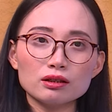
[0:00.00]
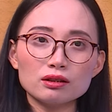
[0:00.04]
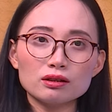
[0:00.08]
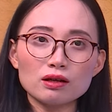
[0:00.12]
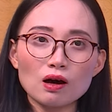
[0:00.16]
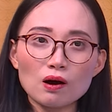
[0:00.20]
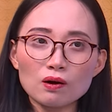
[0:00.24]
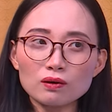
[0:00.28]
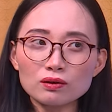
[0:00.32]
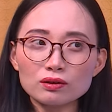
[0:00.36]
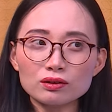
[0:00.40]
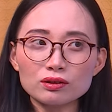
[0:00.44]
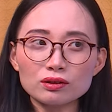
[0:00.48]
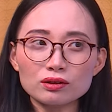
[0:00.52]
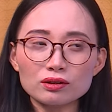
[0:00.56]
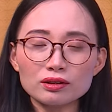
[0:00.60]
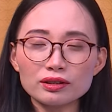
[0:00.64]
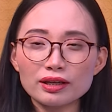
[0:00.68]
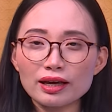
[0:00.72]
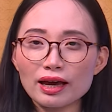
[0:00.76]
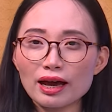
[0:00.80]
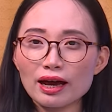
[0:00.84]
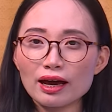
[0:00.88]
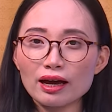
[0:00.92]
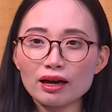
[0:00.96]
doctor,
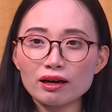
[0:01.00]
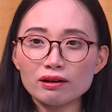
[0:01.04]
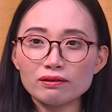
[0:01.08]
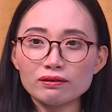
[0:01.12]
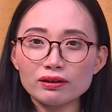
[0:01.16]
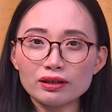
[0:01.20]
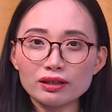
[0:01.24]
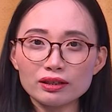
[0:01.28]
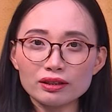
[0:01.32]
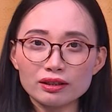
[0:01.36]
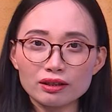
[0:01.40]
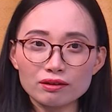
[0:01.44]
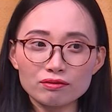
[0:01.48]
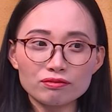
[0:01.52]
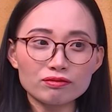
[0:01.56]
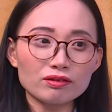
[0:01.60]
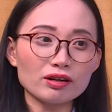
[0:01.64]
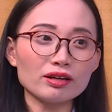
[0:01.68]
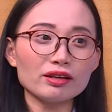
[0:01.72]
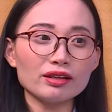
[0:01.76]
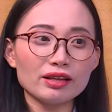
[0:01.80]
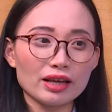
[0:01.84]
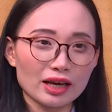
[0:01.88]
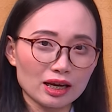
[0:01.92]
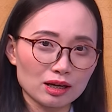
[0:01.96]
they are having
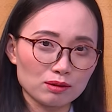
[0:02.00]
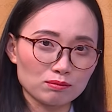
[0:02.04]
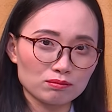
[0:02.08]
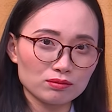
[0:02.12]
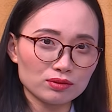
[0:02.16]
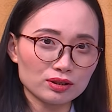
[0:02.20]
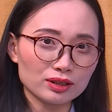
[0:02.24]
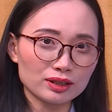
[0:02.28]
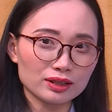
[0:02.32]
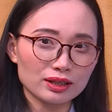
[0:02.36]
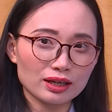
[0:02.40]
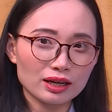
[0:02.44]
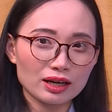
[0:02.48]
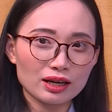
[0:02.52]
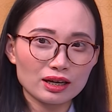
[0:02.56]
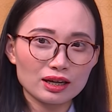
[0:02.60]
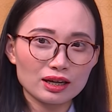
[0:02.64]
different names.